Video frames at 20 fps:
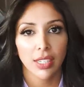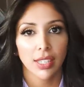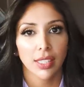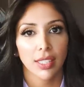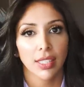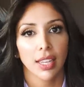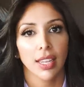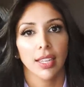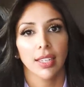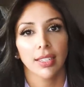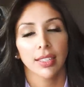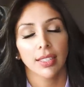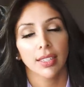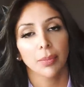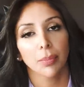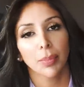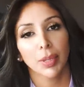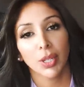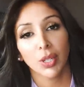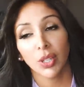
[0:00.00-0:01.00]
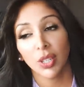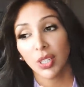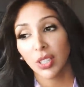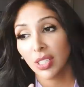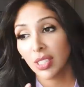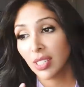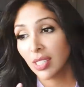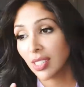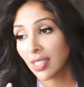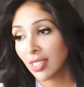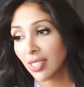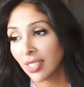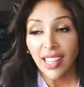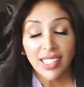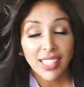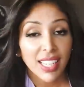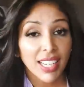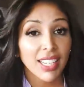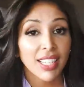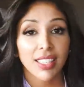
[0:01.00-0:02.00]
our skin because our
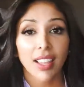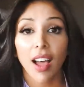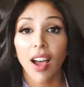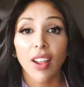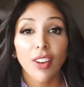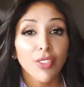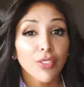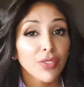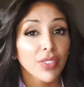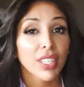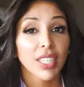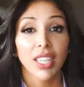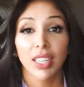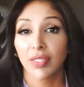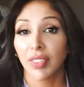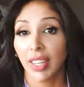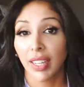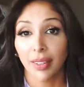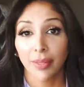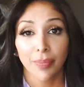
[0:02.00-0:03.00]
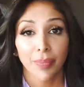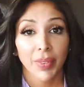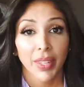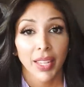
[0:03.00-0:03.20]
skin is unforgiving.